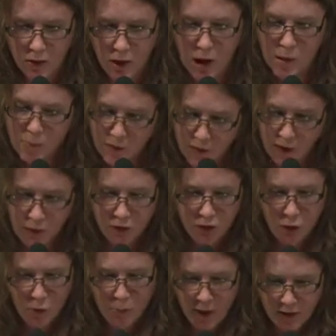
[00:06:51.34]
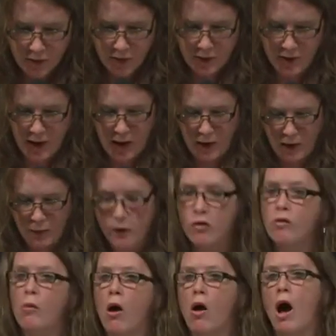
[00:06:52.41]
But there is your bending neck and the
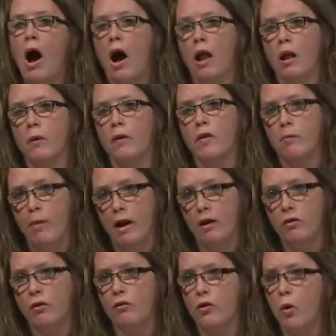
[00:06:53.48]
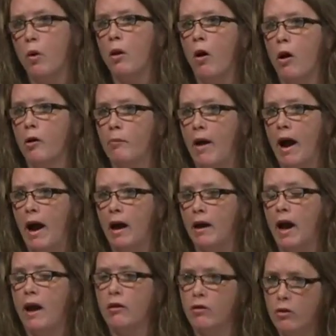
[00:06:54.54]
small hollow at the base of your long back,
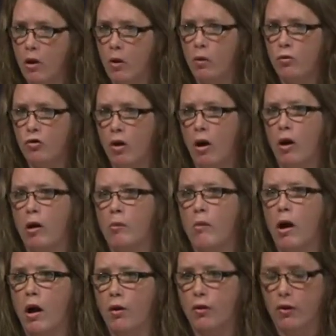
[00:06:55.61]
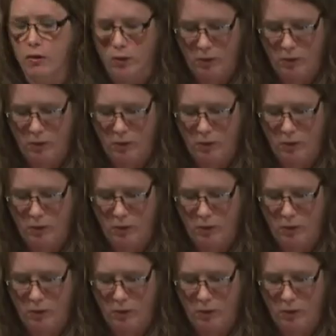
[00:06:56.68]
and no charm other.